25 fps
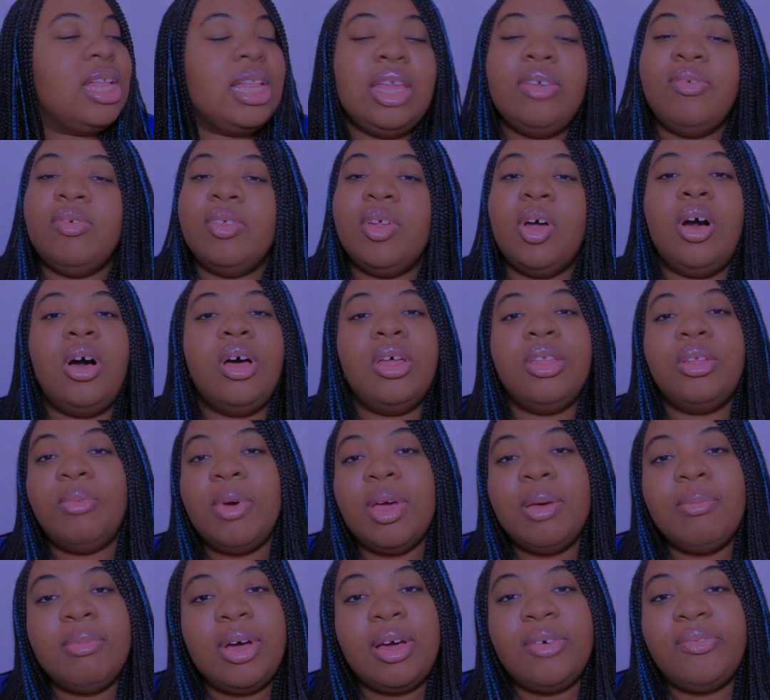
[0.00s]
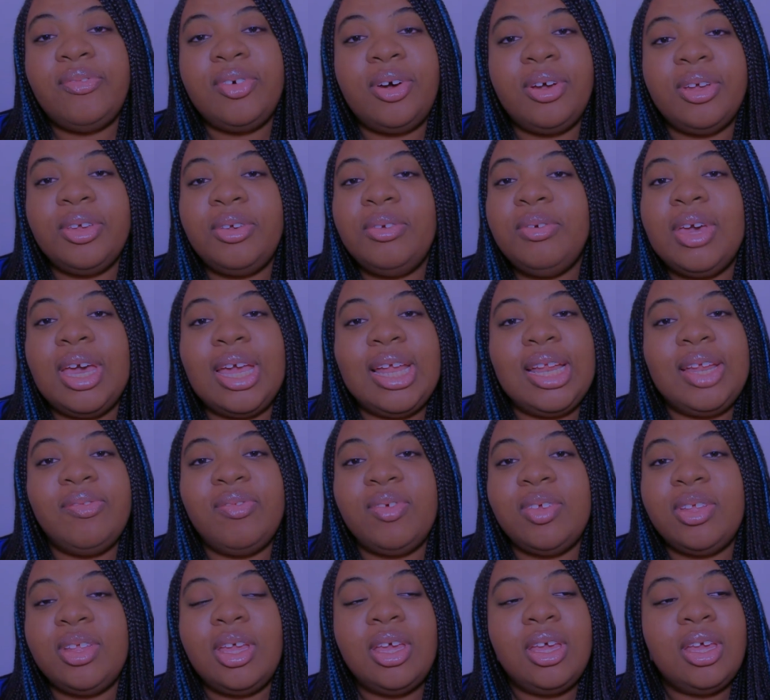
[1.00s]
ain't even all the way my fault. You can't
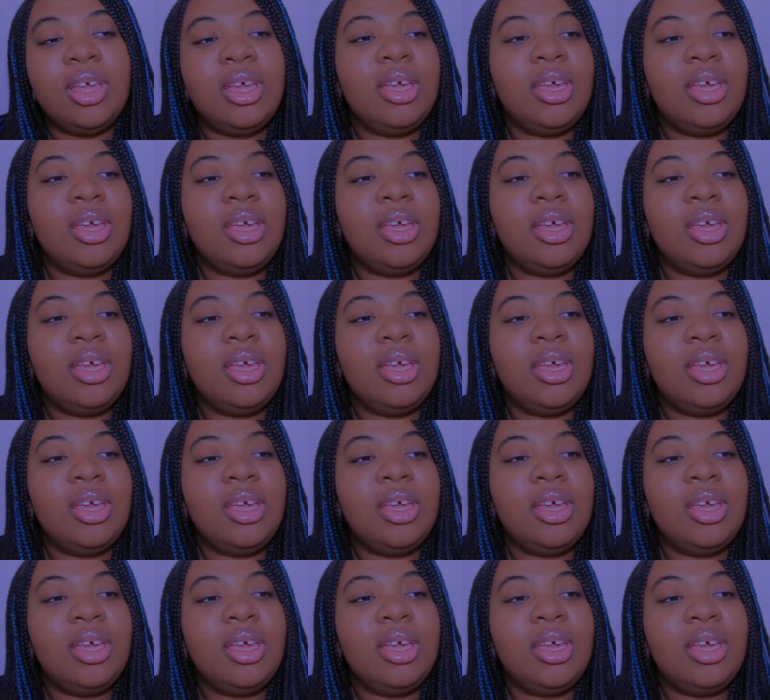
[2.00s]
even